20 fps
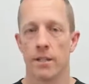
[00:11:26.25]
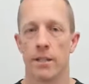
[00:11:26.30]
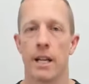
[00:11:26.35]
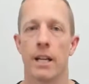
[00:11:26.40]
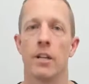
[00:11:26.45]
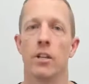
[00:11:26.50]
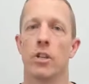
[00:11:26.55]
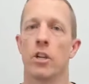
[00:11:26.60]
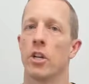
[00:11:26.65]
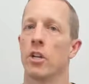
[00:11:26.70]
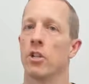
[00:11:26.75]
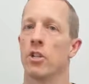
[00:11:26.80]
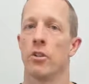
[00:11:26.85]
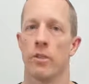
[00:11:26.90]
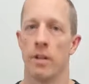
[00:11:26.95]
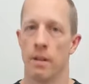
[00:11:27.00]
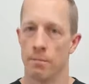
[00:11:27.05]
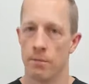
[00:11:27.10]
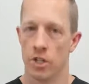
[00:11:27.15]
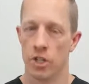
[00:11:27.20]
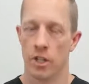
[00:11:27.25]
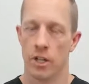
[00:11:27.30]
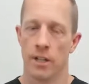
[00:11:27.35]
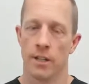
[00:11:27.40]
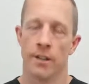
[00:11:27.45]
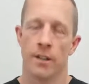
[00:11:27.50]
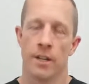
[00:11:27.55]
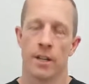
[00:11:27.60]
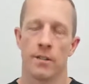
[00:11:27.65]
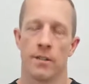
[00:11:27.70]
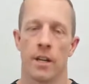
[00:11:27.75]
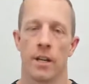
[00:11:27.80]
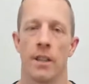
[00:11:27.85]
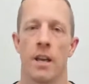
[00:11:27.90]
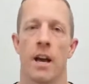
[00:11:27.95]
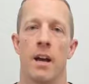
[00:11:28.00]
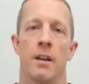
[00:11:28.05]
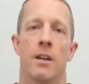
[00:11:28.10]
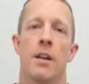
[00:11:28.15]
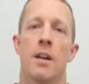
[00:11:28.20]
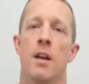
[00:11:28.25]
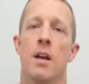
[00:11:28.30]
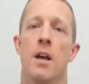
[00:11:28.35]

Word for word: take a look at your imaging and things like that.